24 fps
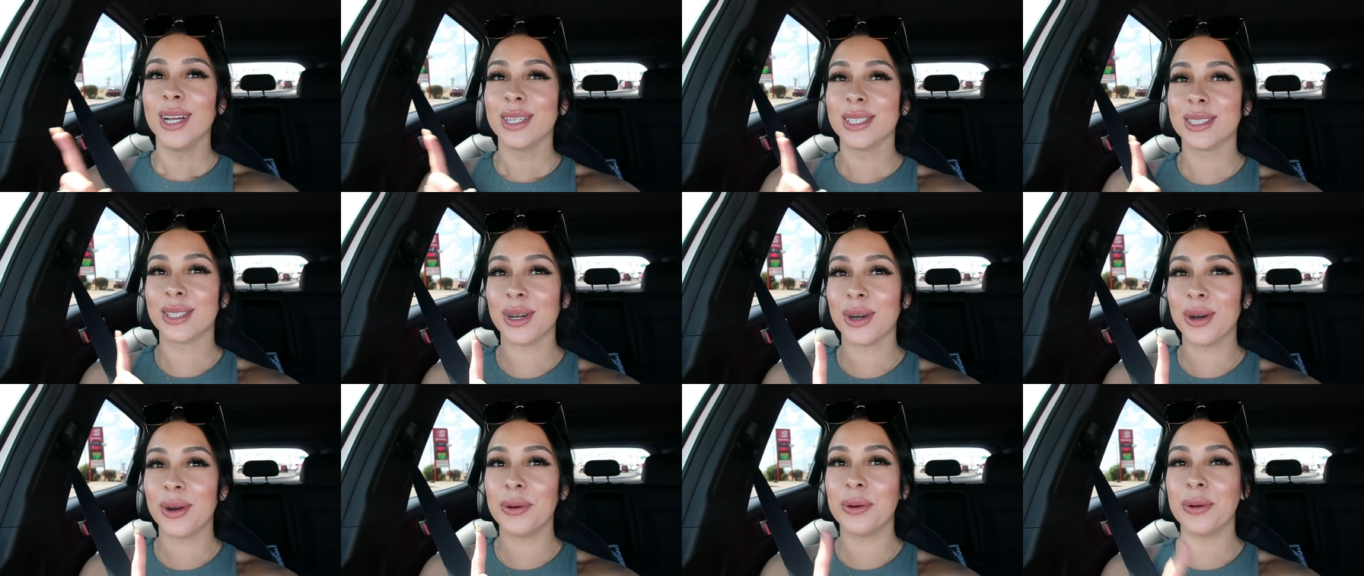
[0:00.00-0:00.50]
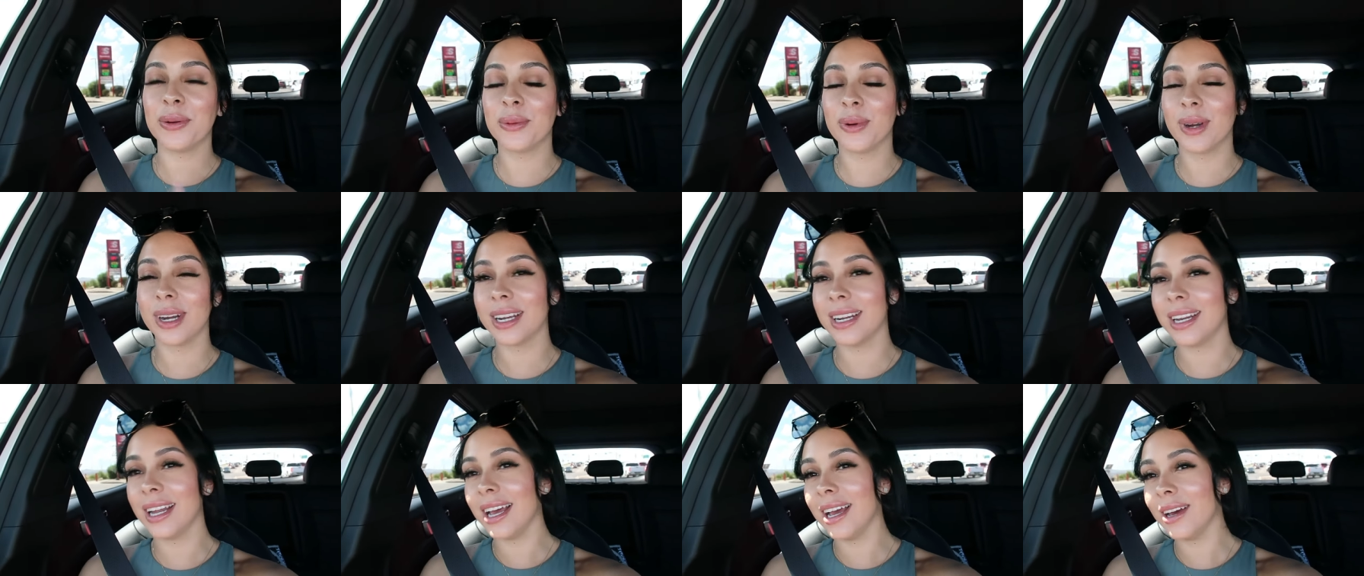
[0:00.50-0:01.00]
So
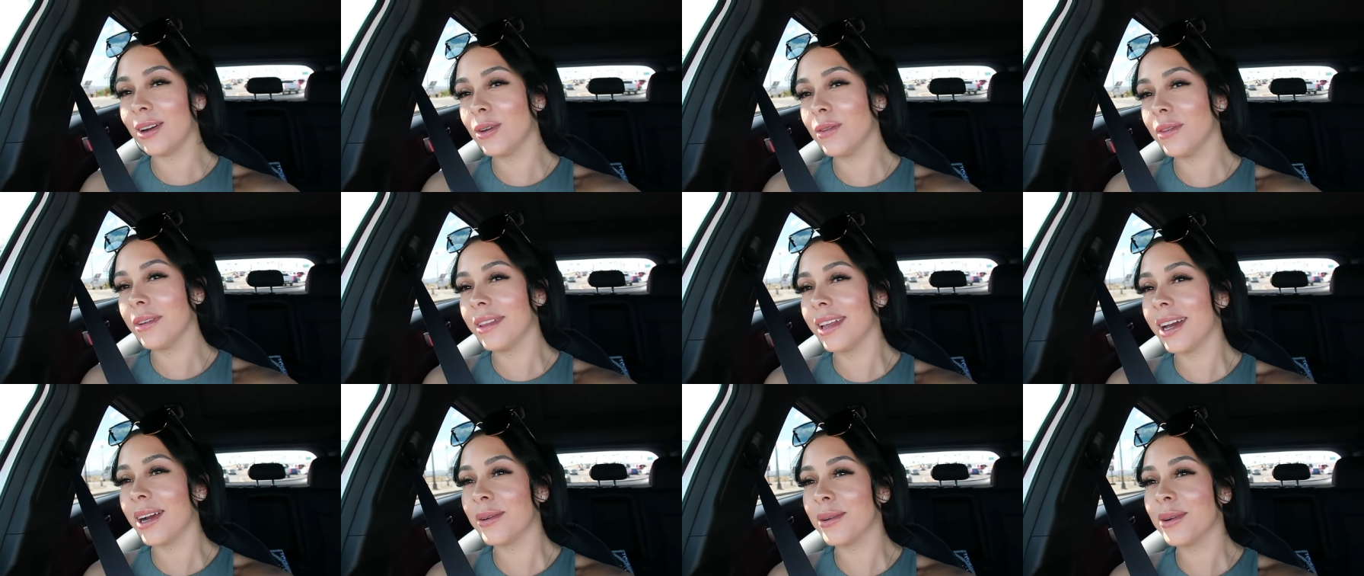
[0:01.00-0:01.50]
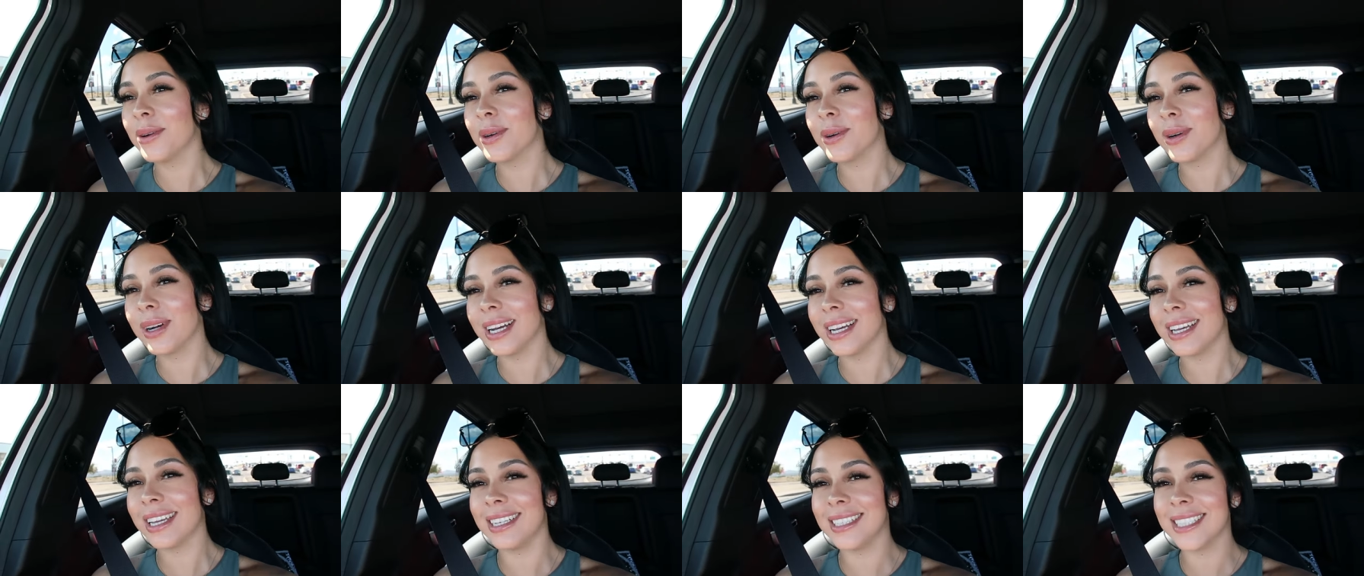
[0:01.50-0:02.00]
we're gonna head over there real
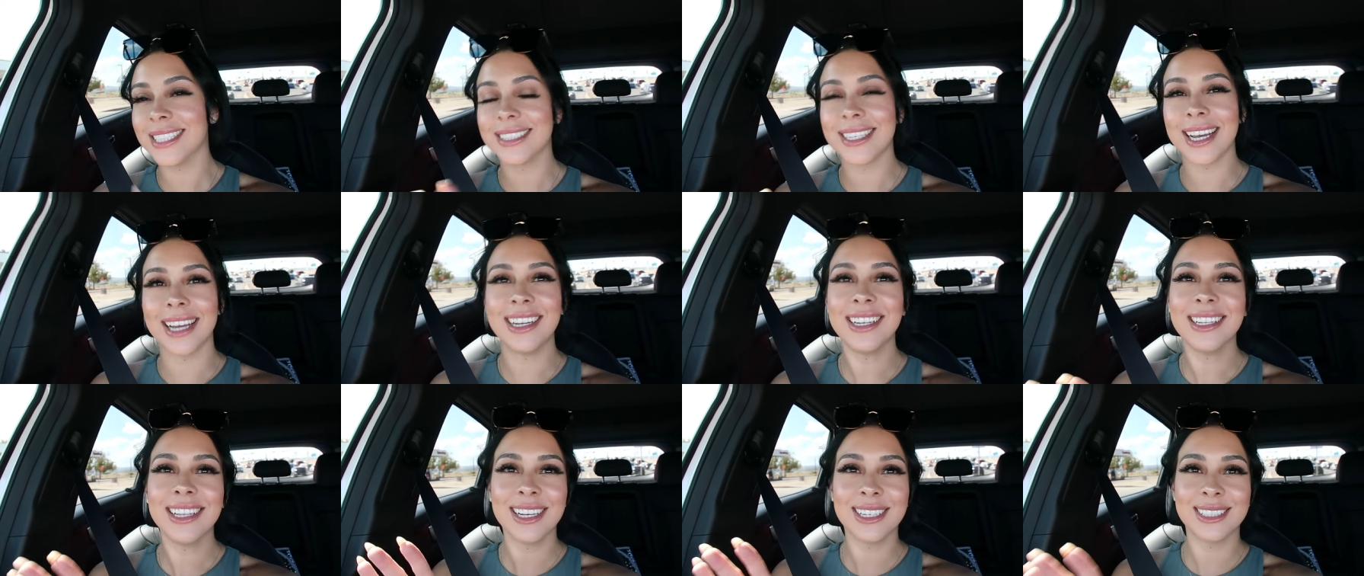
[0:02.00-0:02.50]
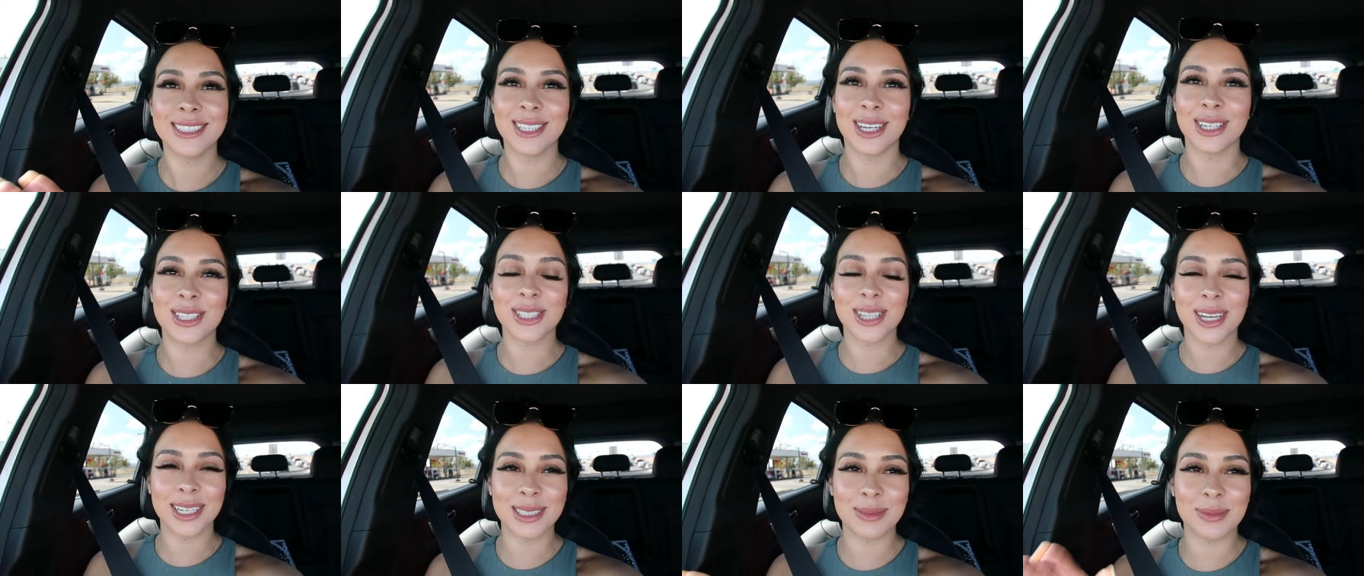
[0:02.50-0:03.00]
quick. He decided like
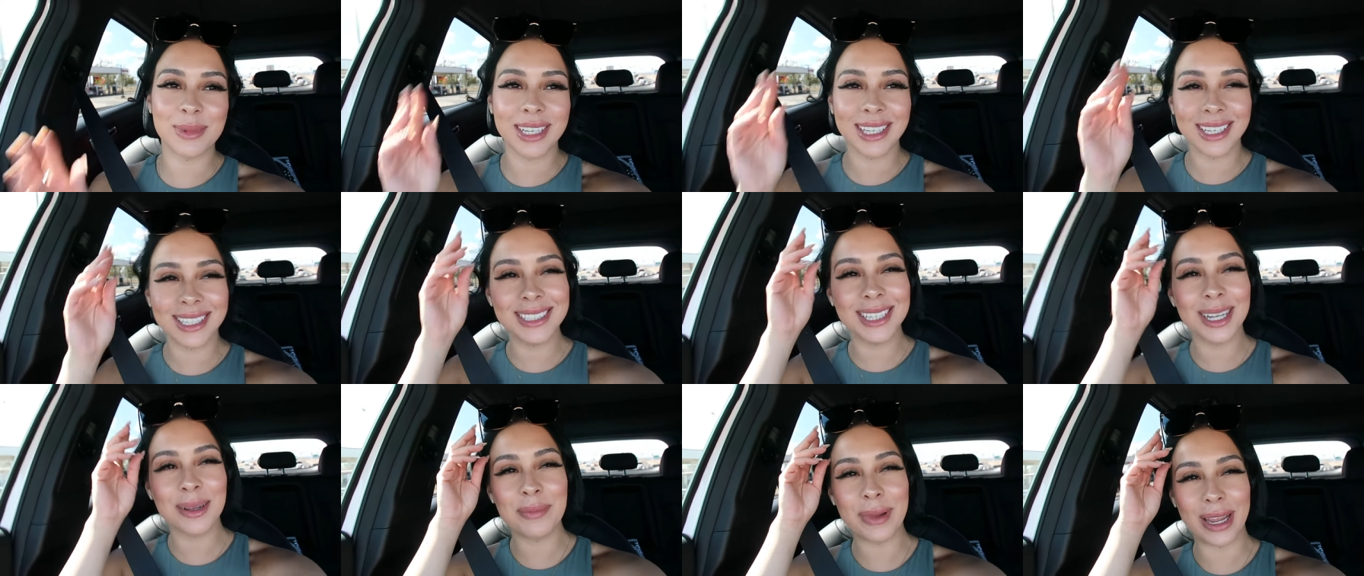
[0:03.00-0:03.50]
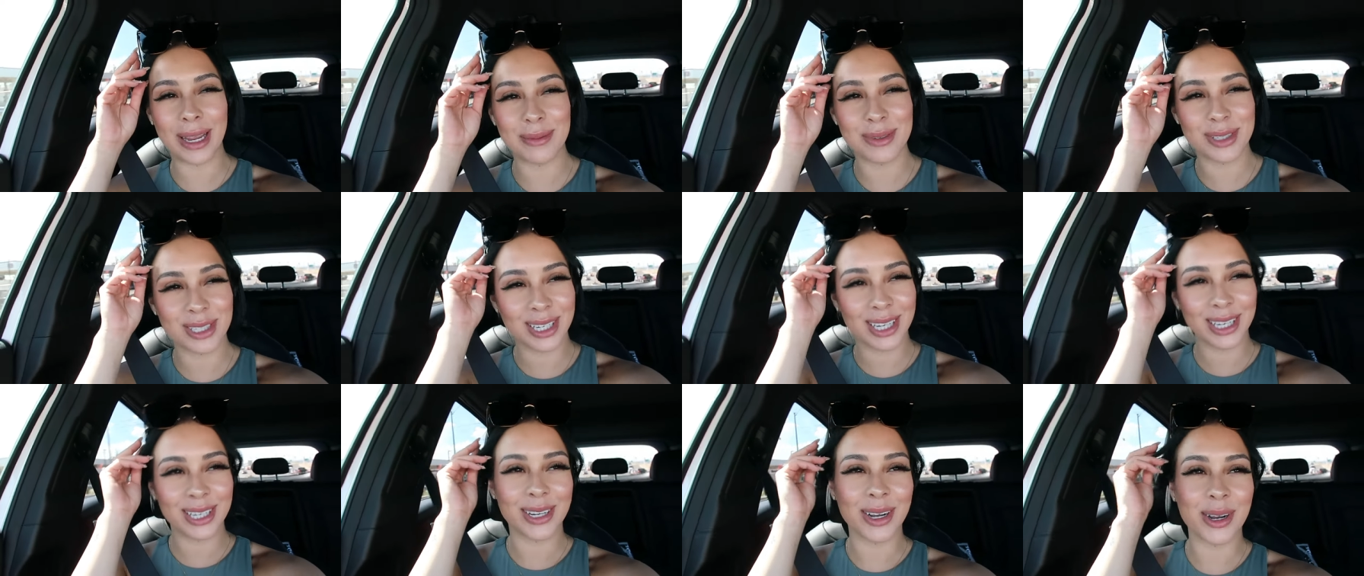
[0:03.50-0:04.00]
such last minute, he's like, babe,
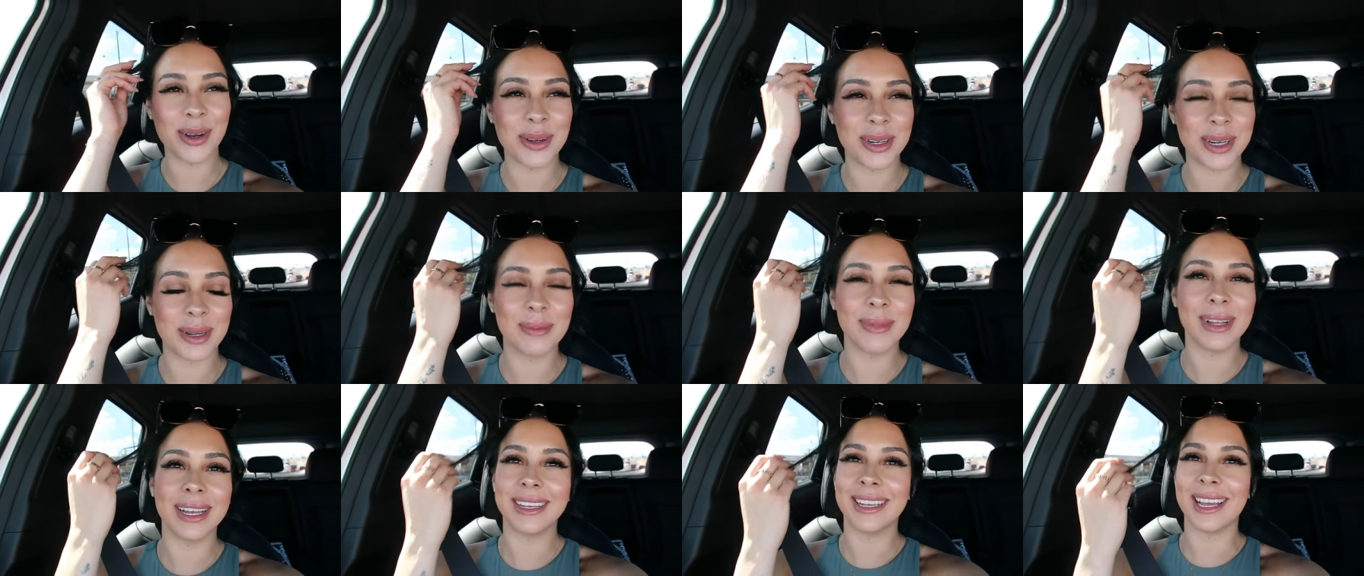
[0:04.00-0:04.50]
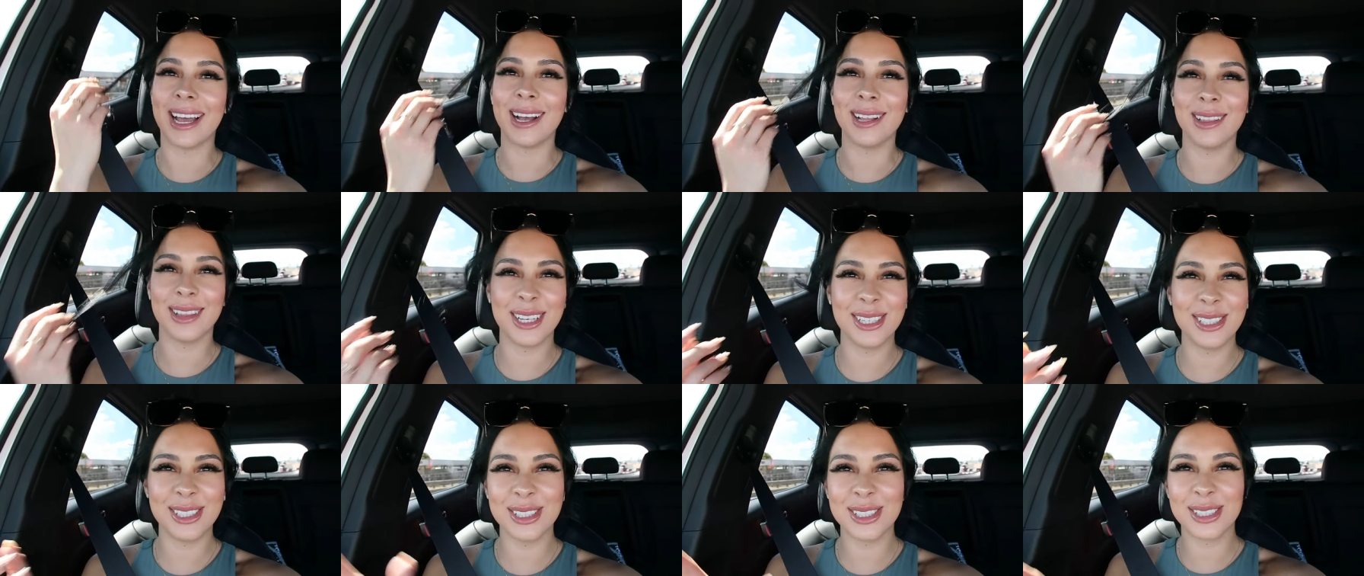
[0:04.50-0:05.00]
should I go? And I'm like, yeah,
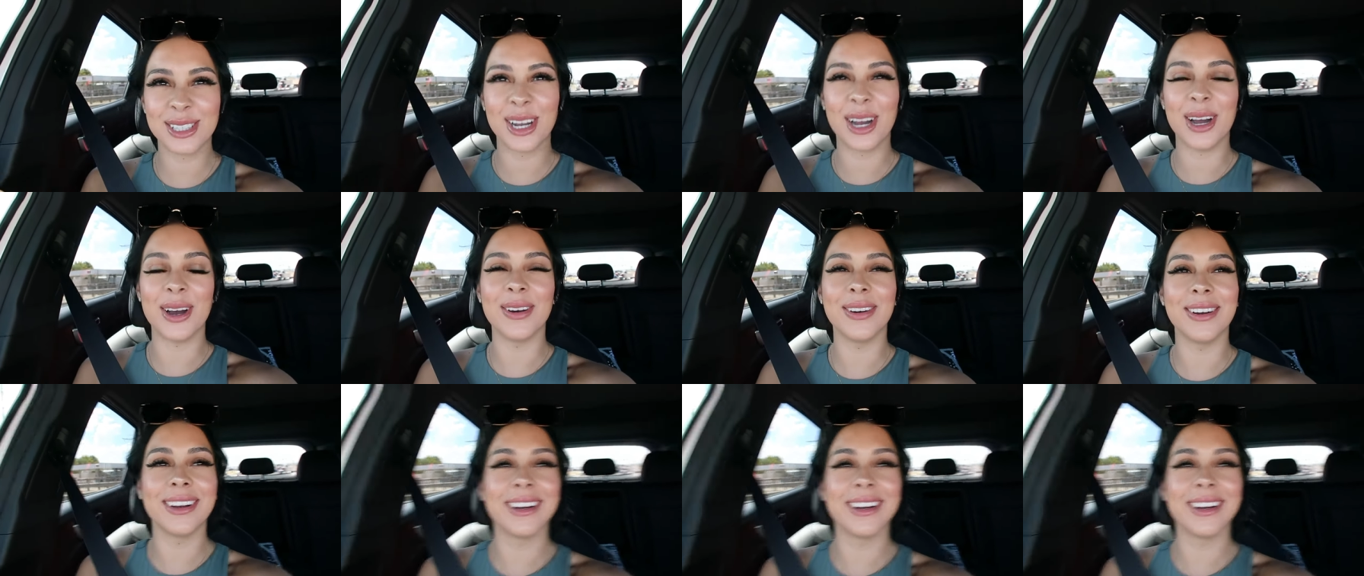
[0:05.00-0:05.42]
let's just well, go.